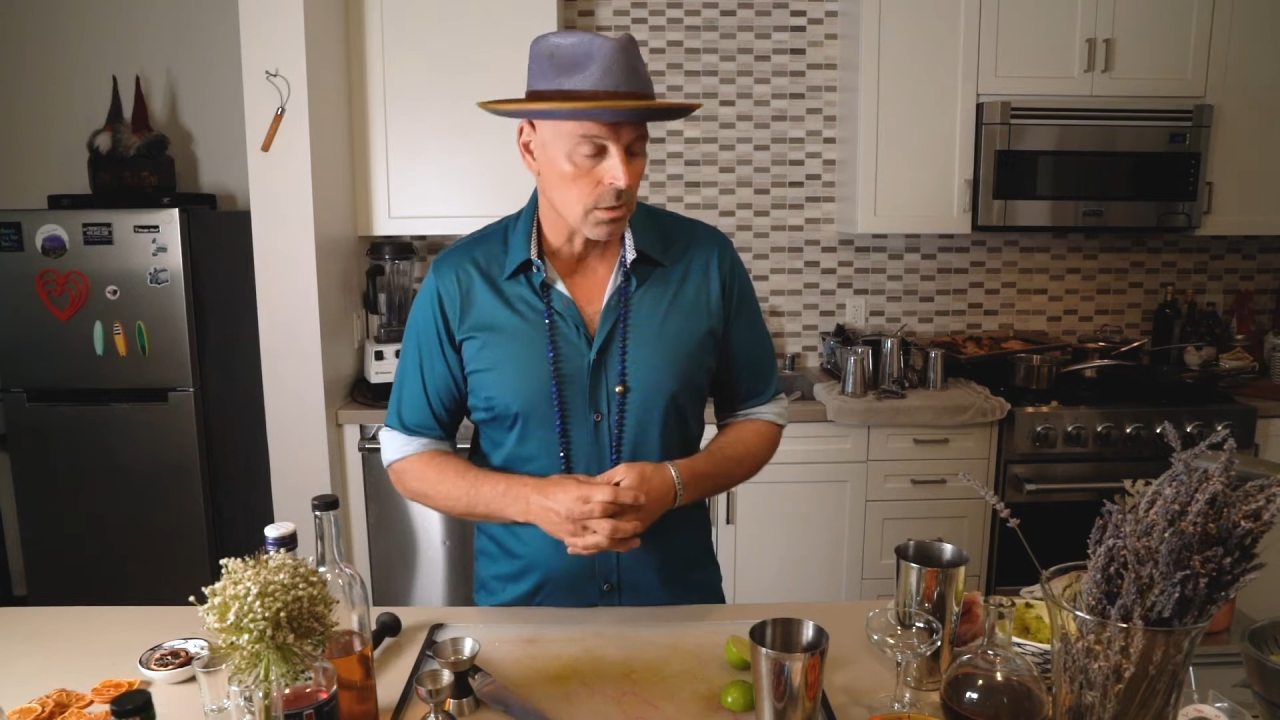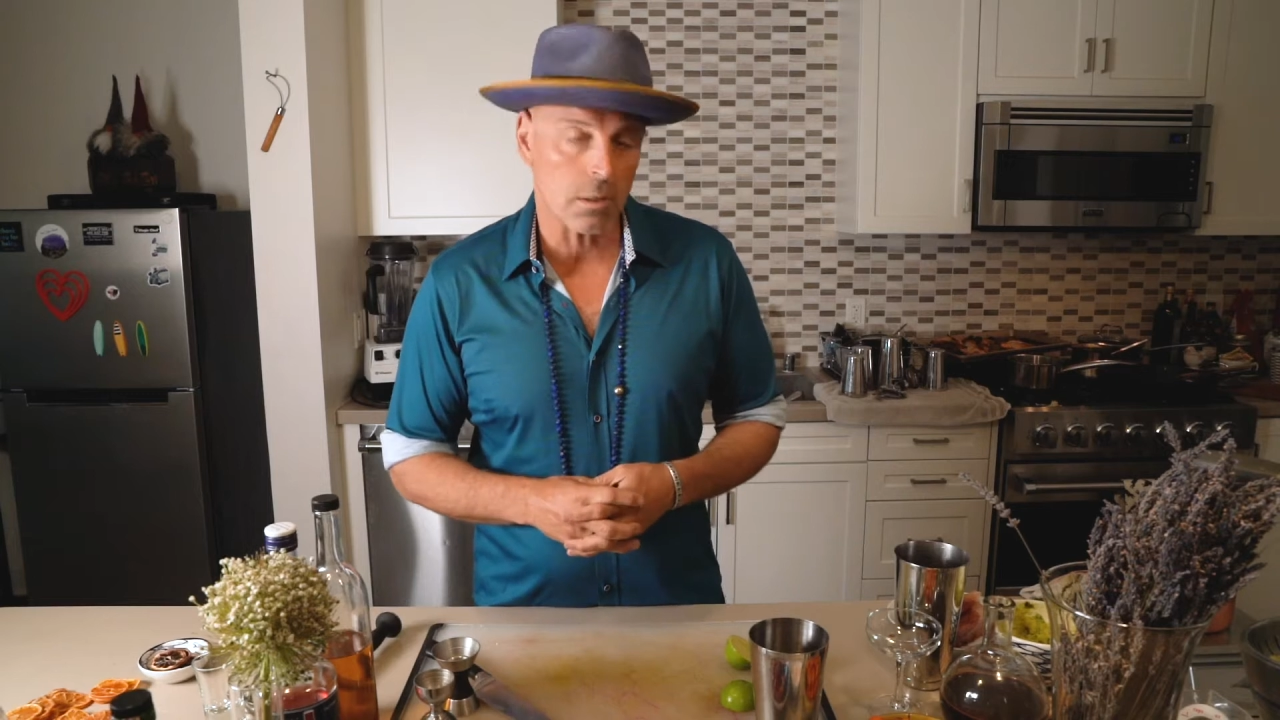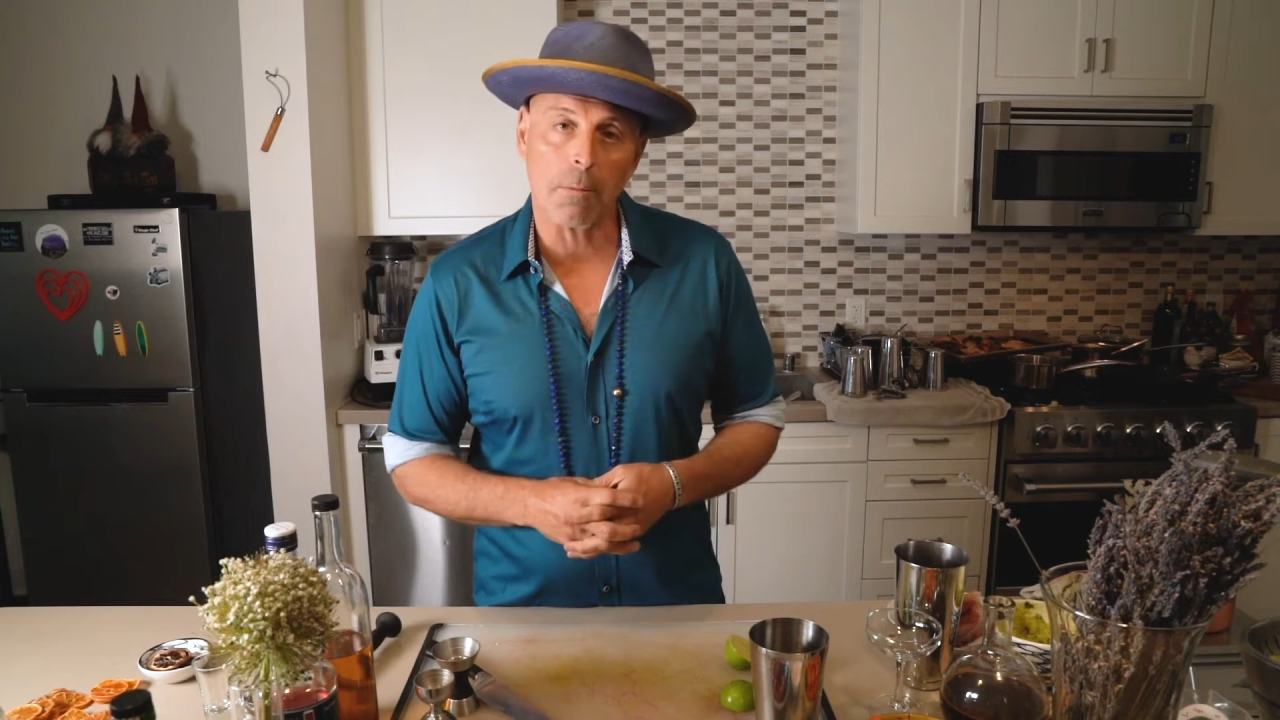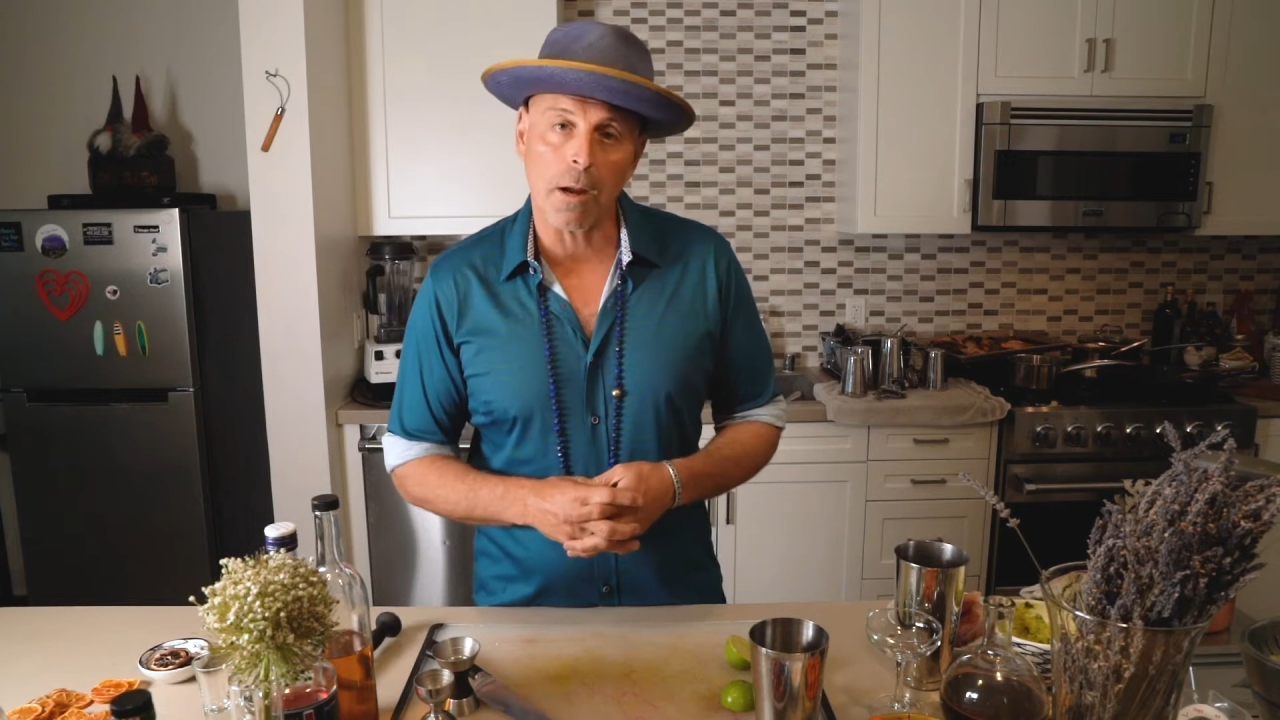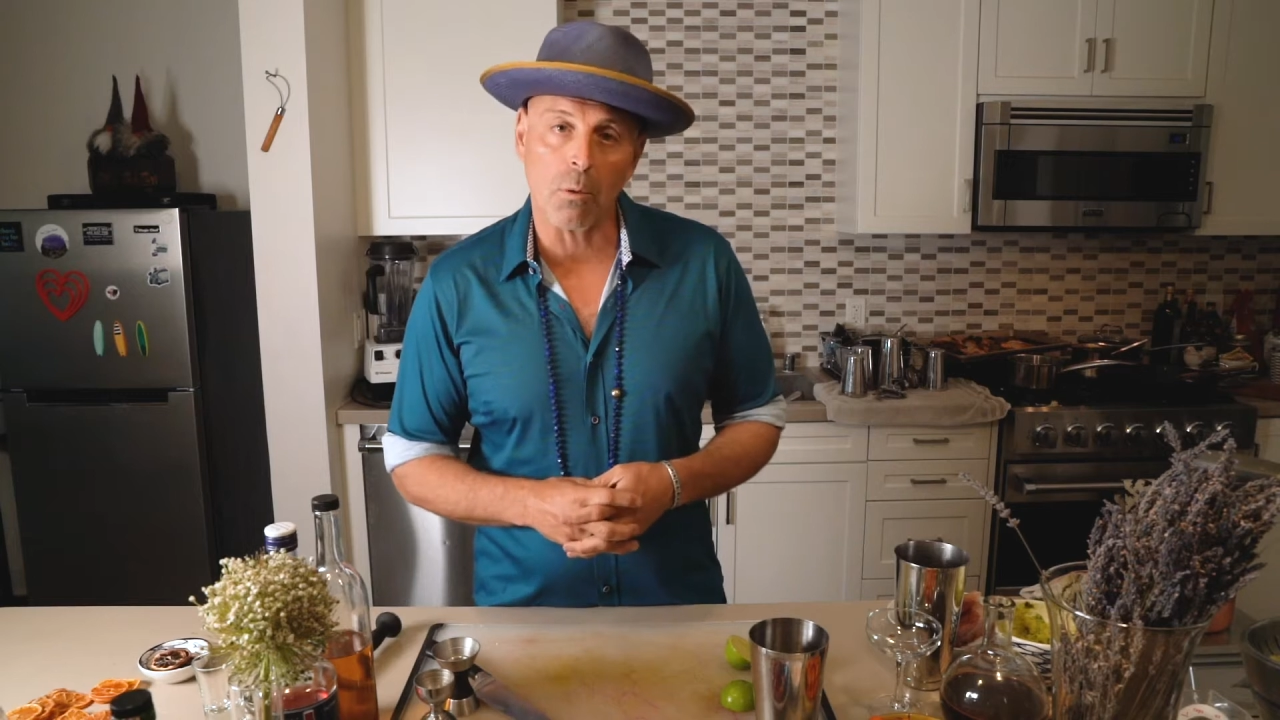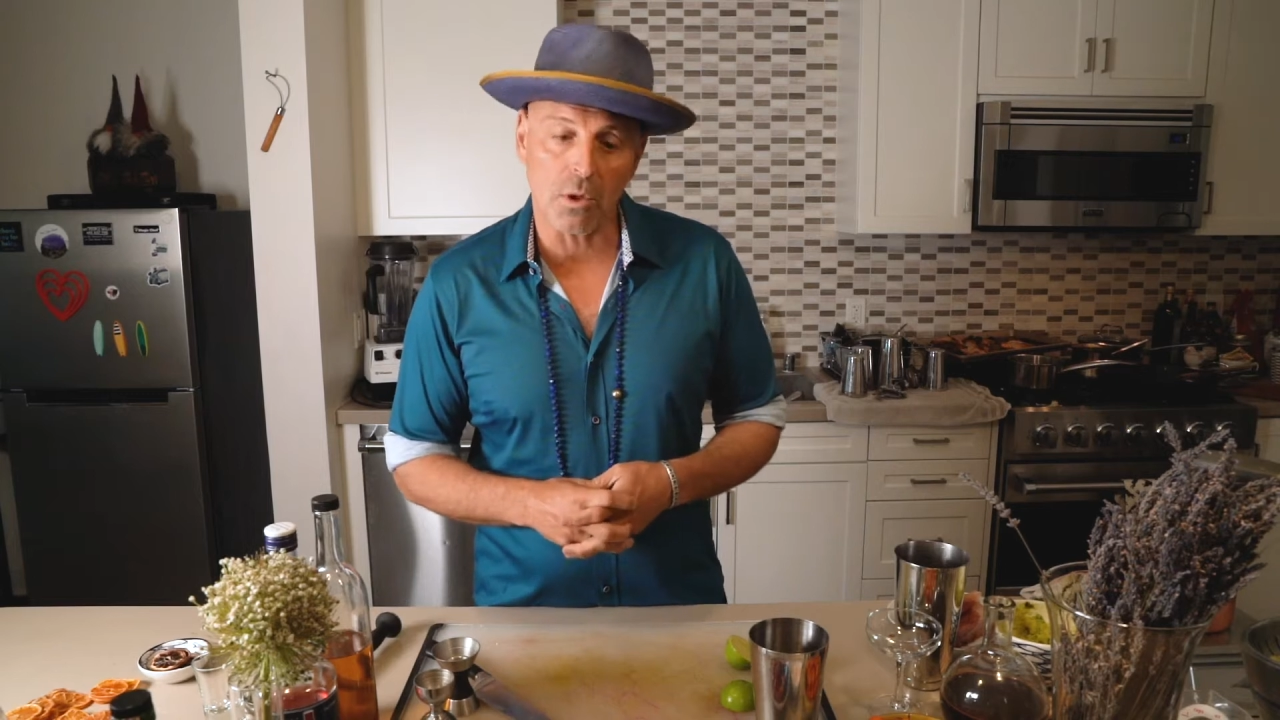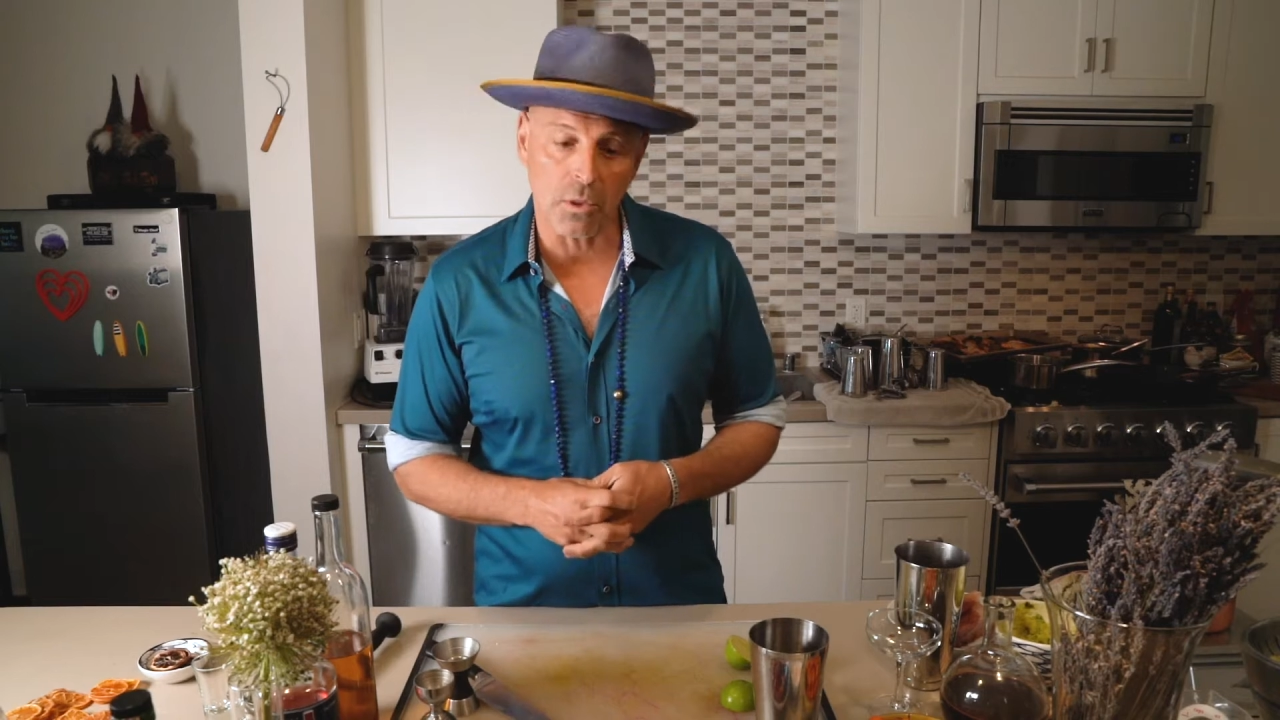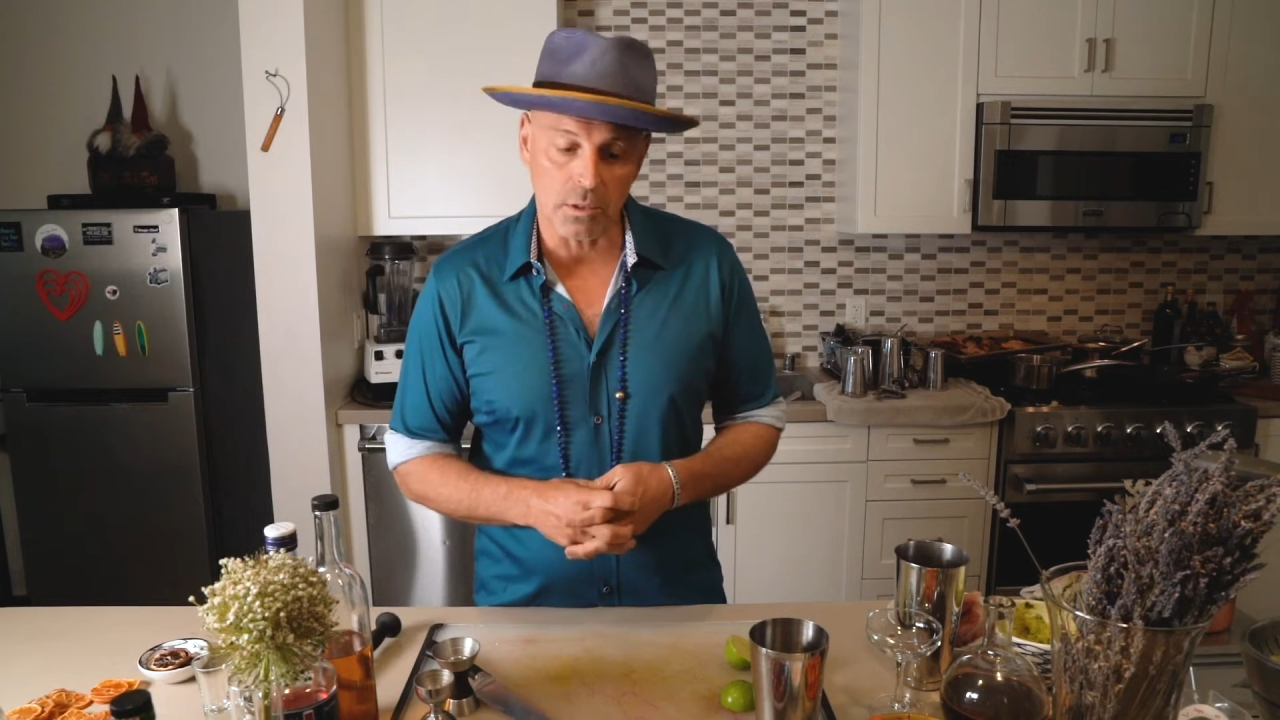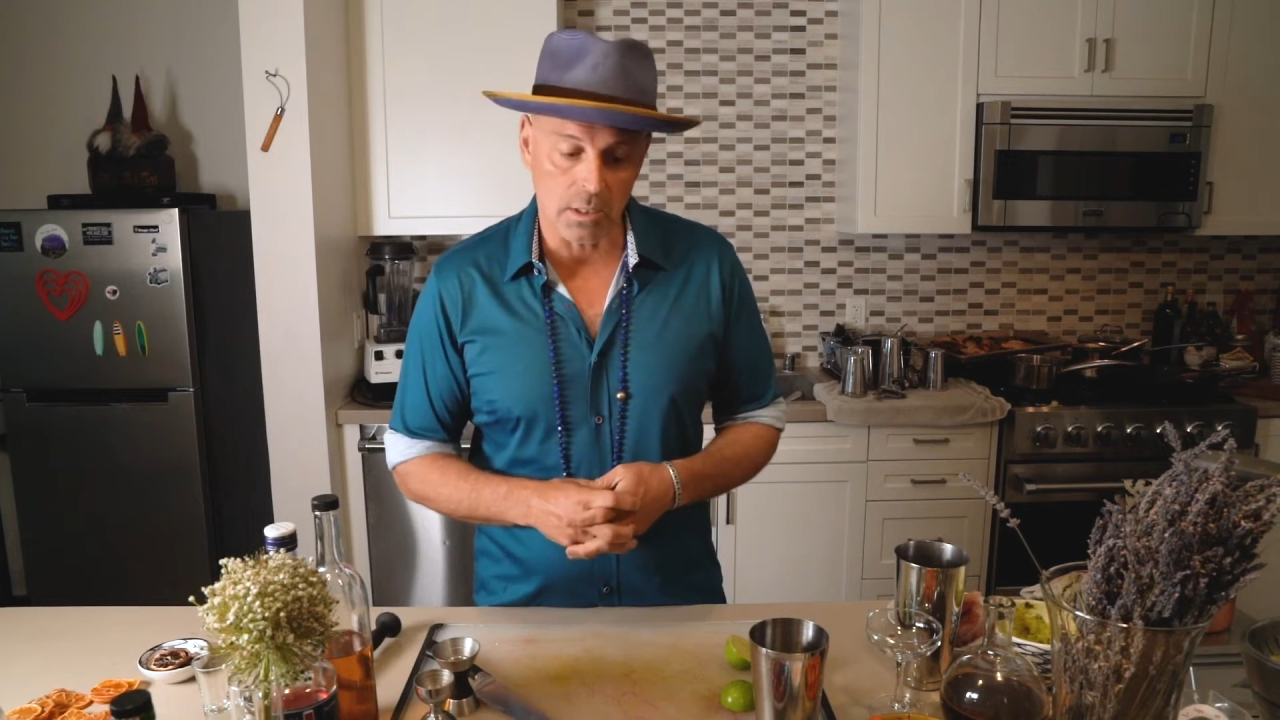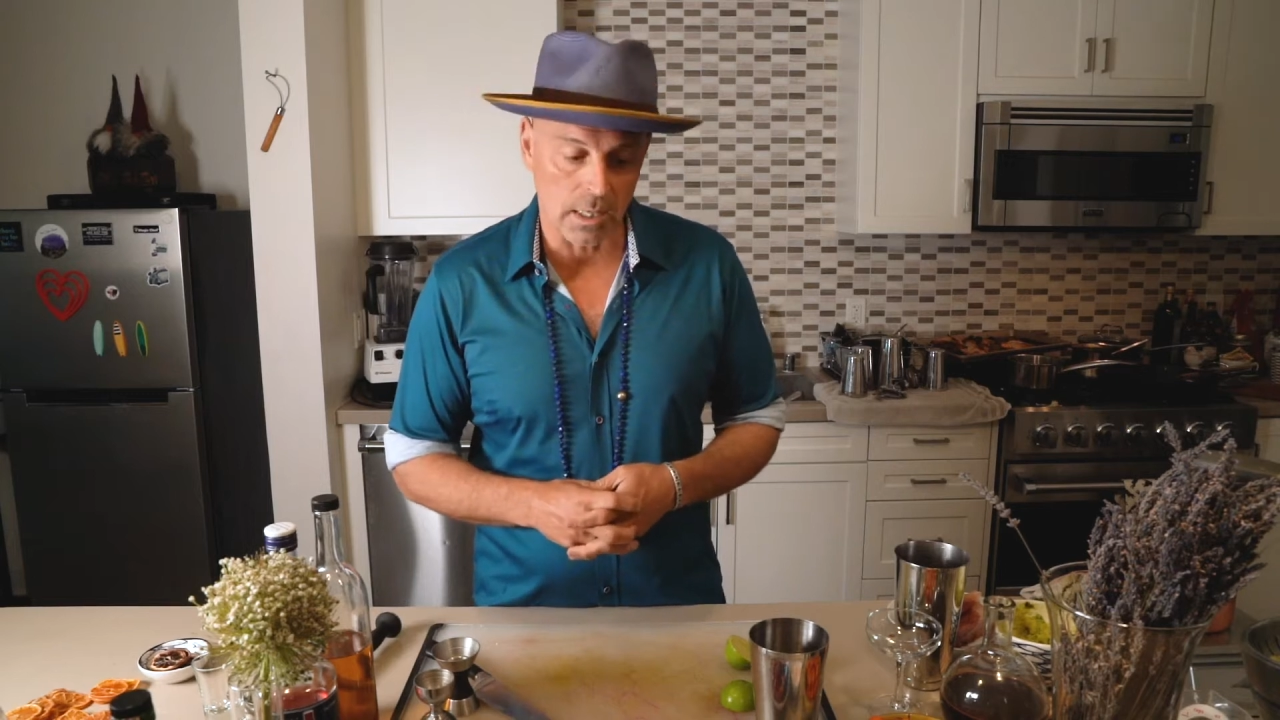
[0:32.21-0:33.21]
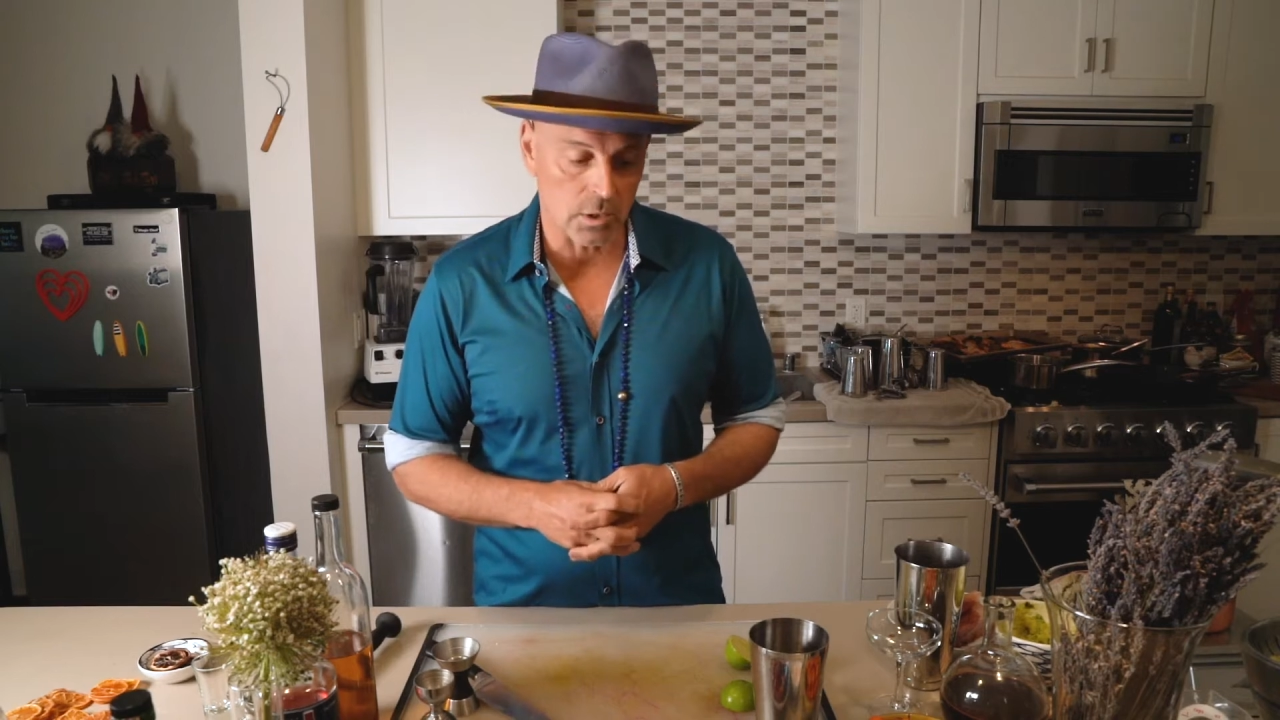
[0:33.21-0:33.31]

to pair with it today.